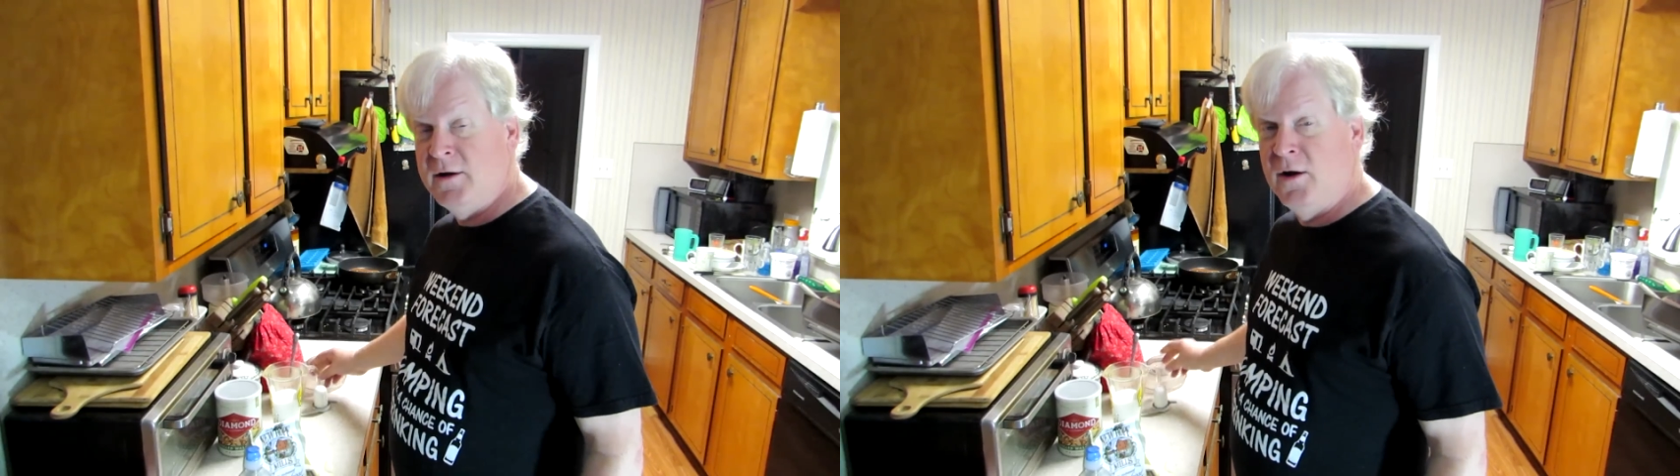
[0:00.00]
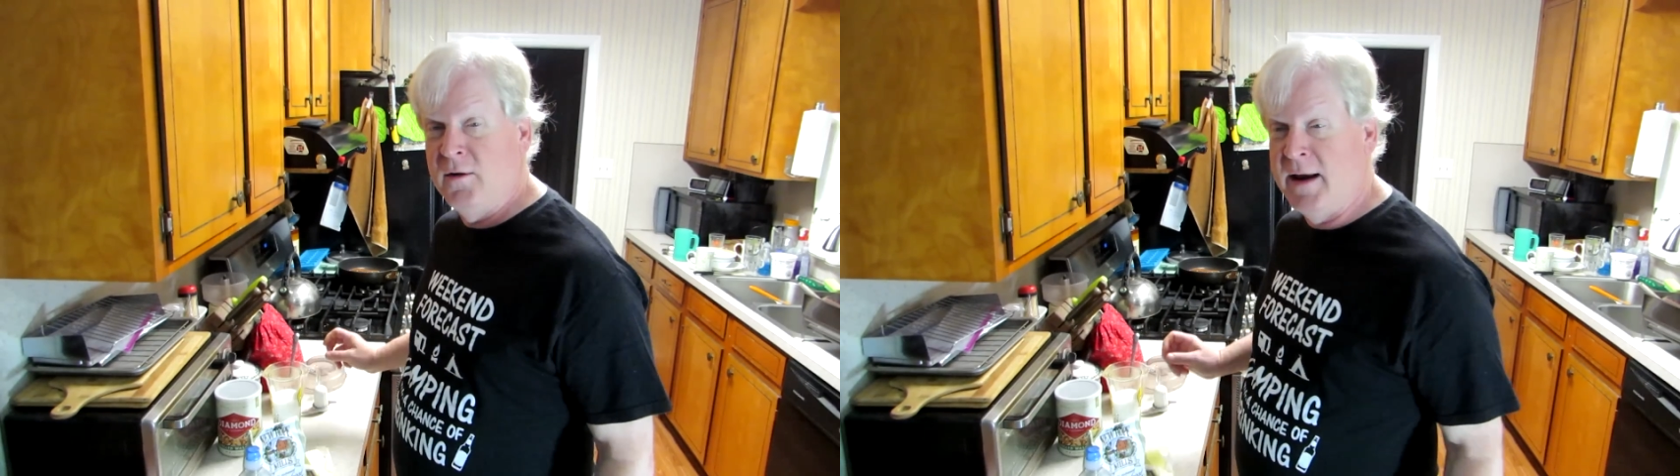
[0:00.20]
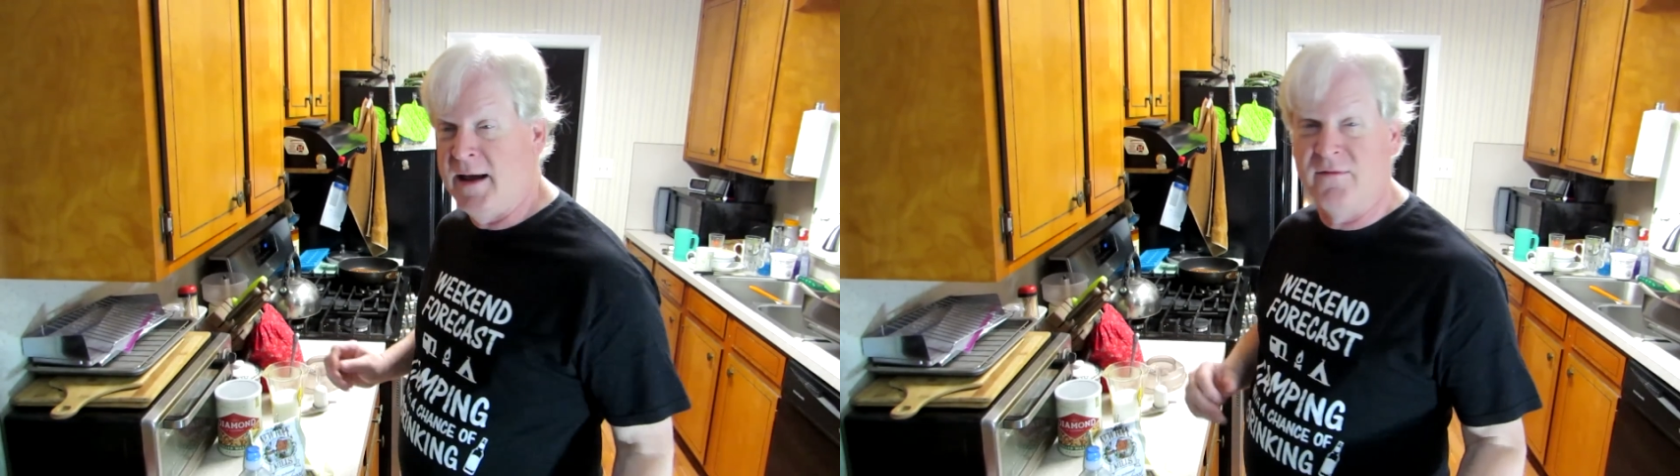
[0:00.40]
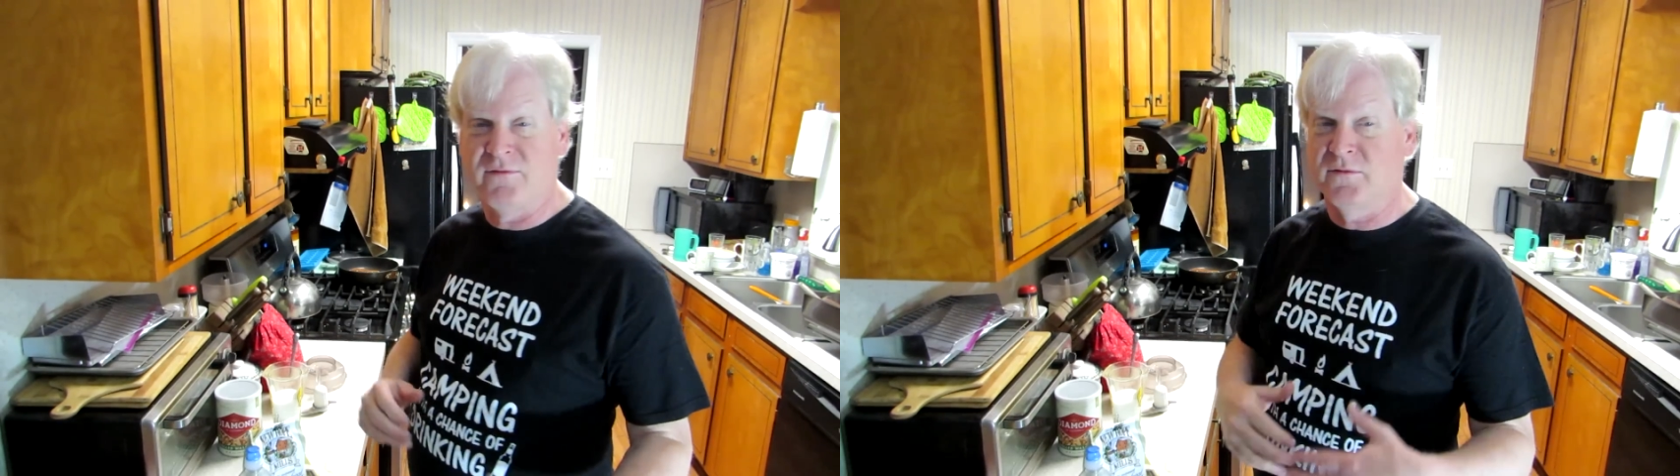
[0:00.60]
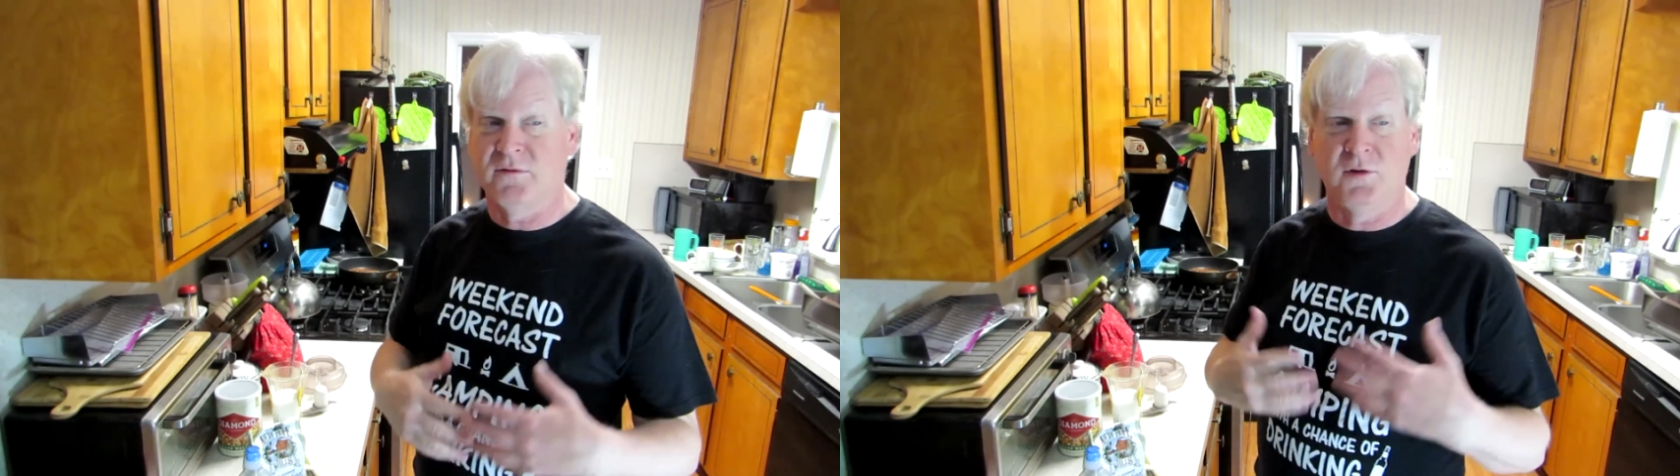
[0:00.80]
don't
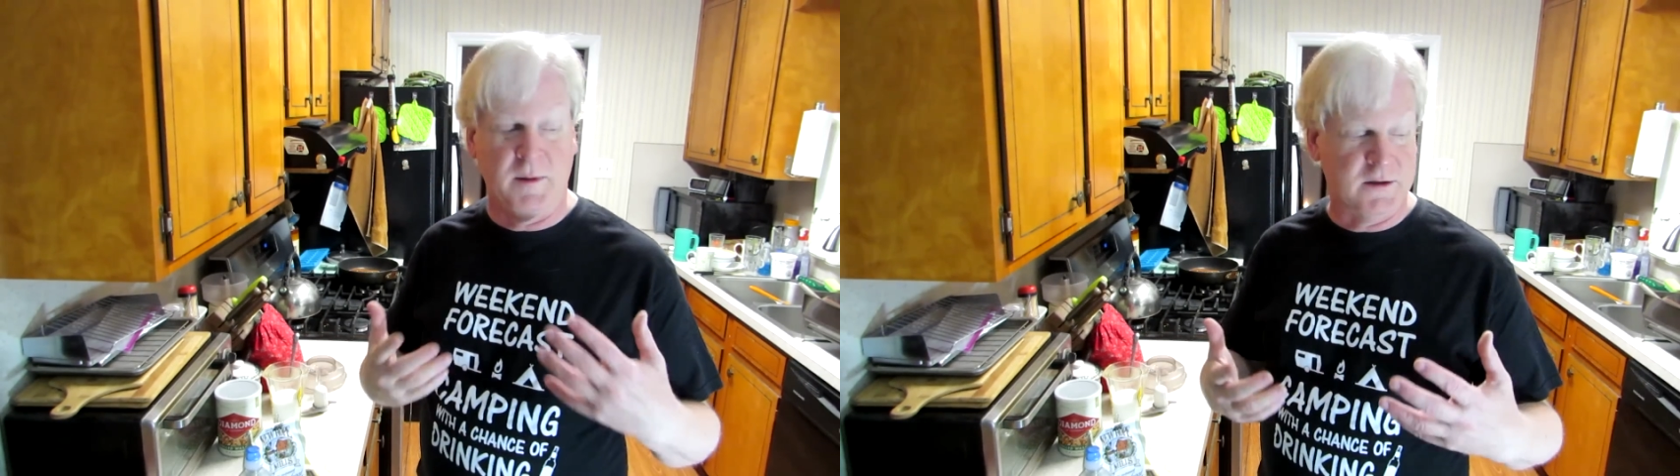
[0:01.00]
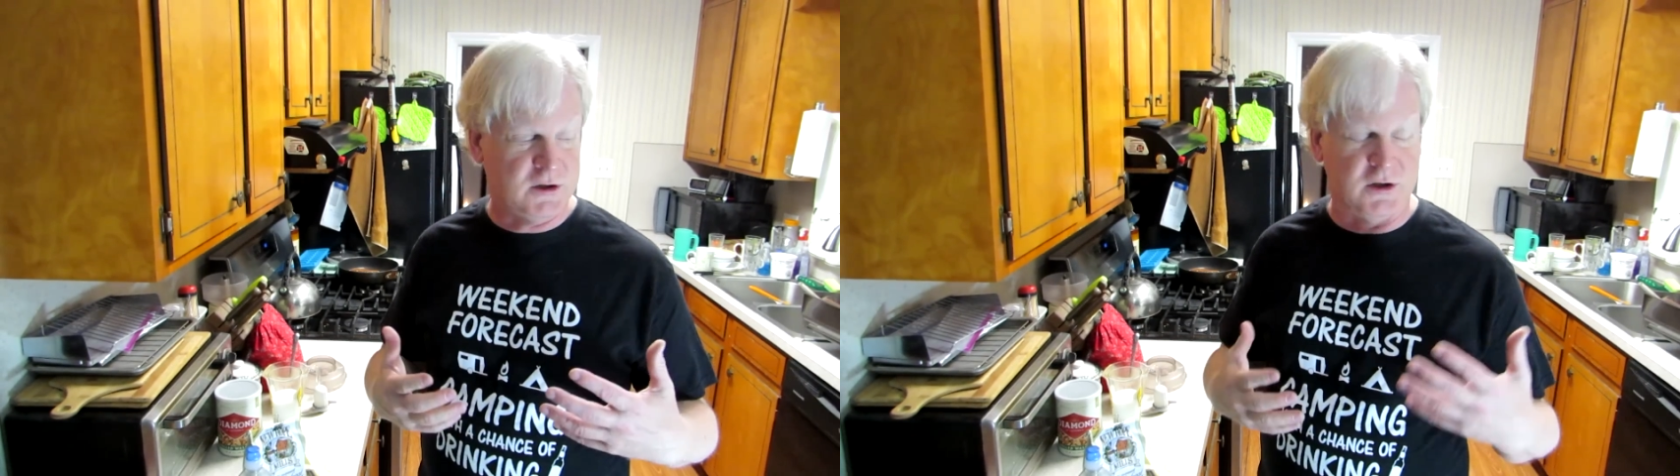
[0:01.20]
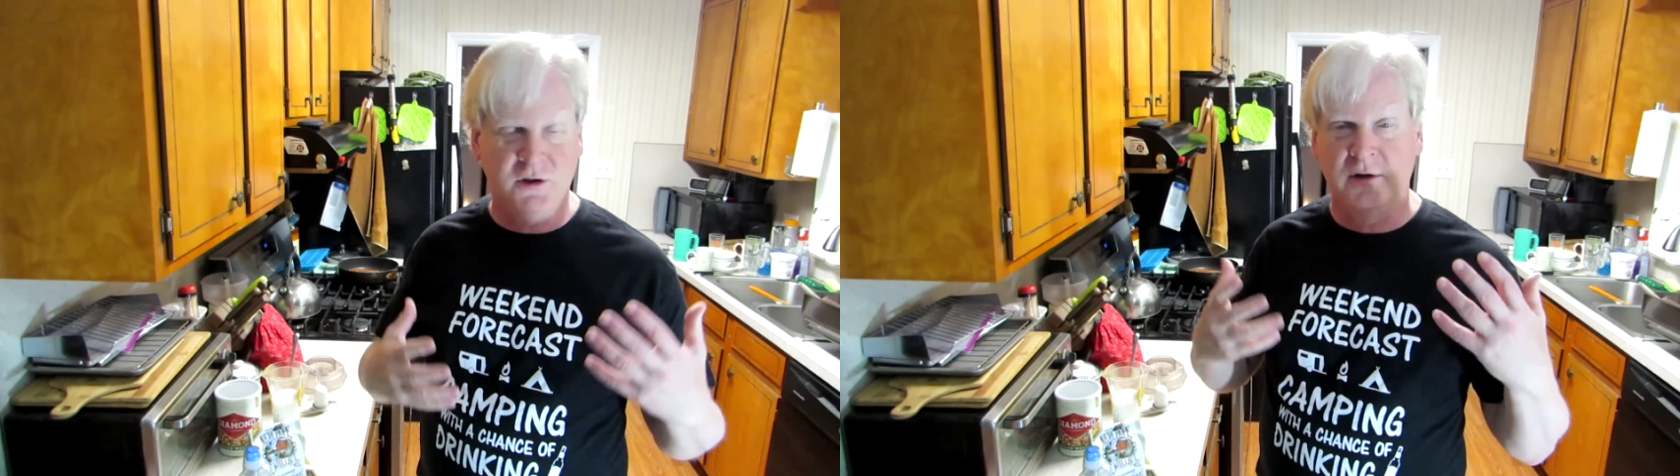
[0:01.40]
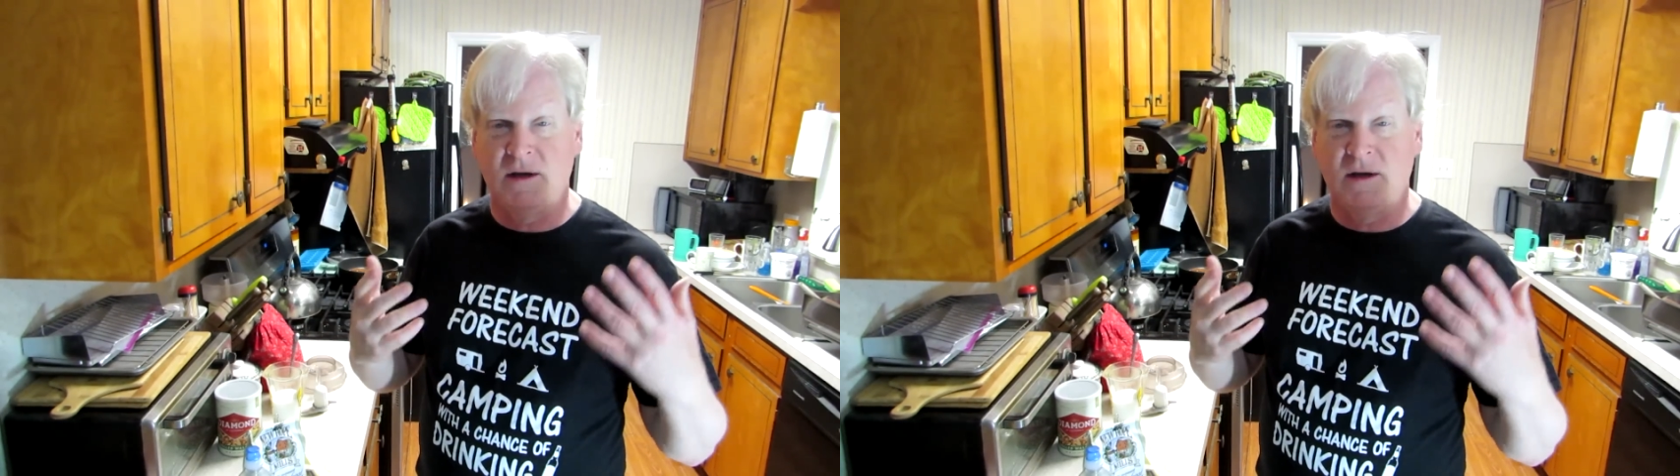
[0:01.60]
have too much to do.